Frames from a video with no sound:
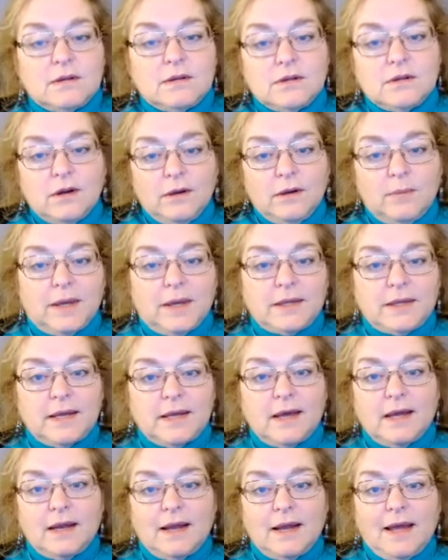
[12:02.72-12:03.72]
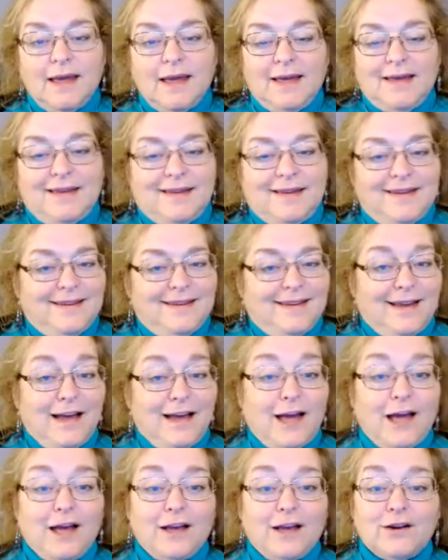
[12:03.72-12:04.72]
Sorry about that.
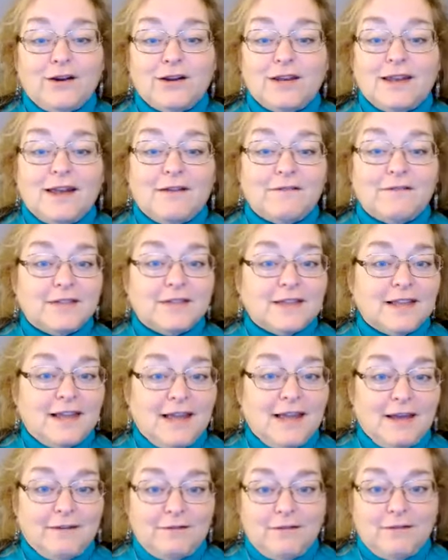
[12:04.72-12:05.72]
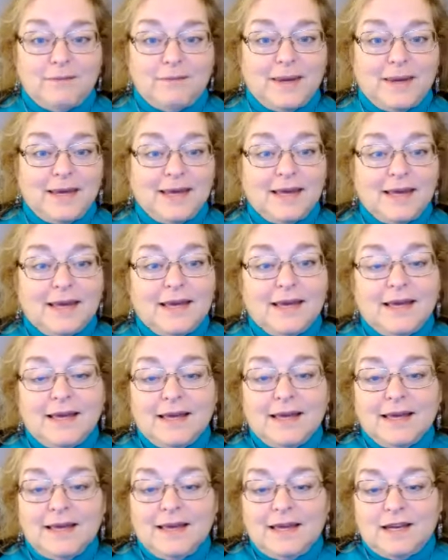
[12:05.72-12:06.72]
I could not for the life of me
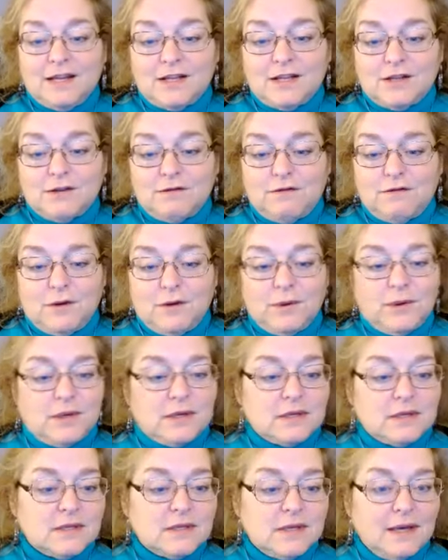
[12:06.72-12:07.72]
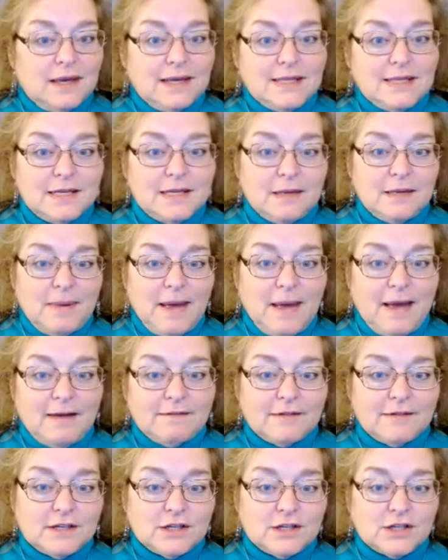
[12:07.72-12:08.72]
get it to focus. I ended up
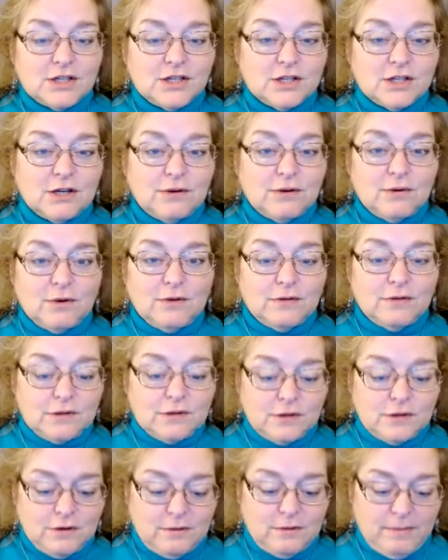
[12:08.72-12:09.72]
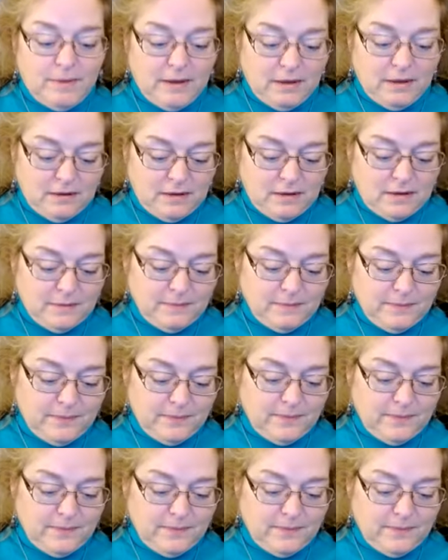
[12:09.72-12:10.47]
having to shut it off and turn it back on.